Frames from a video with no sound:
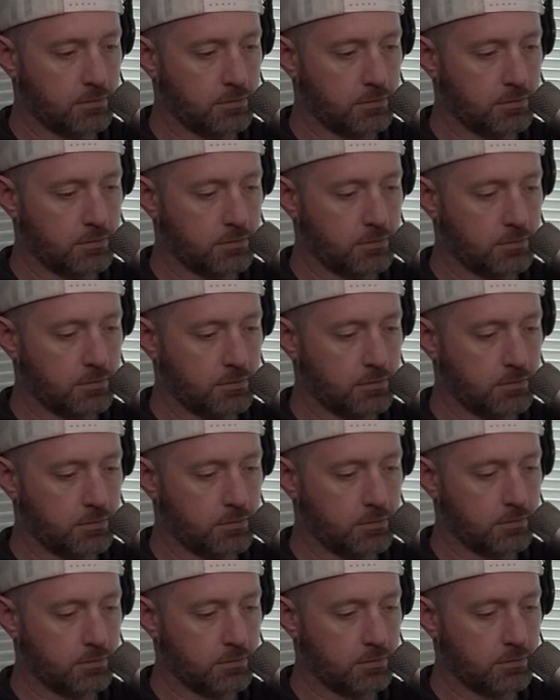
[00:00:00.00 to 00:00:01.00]

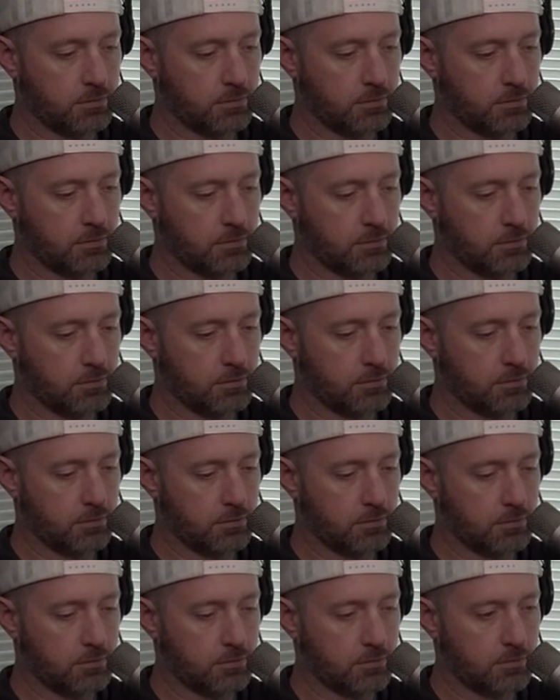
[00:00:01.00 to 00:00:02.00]

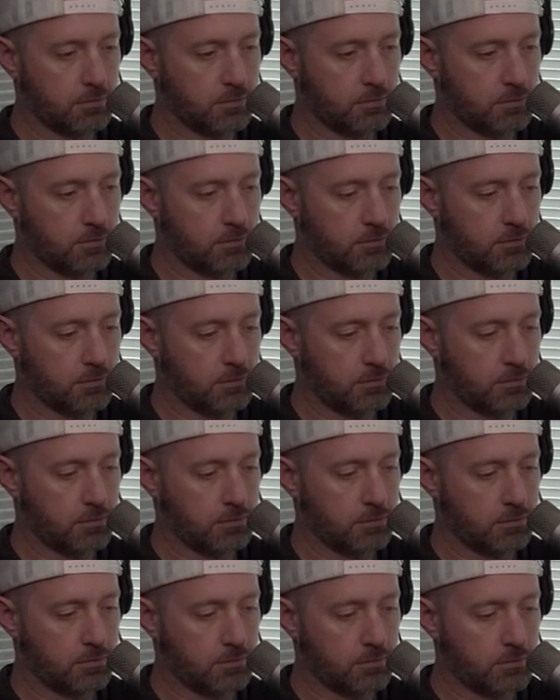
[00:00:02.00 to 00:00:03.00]

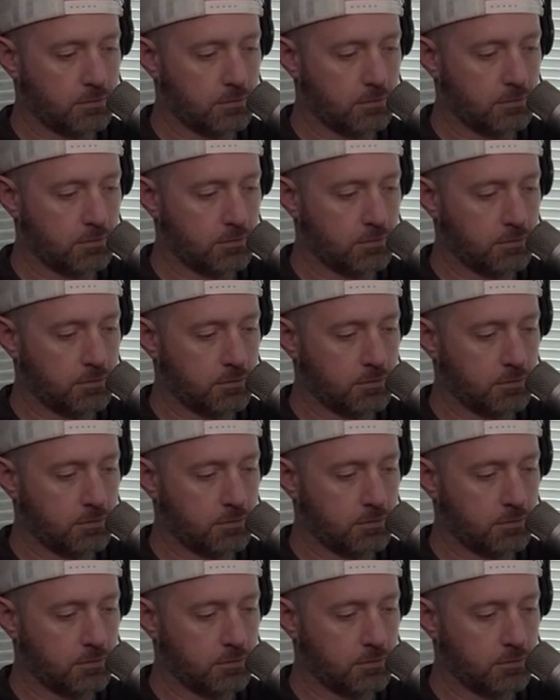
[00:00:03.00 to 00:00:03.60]
(not speaking)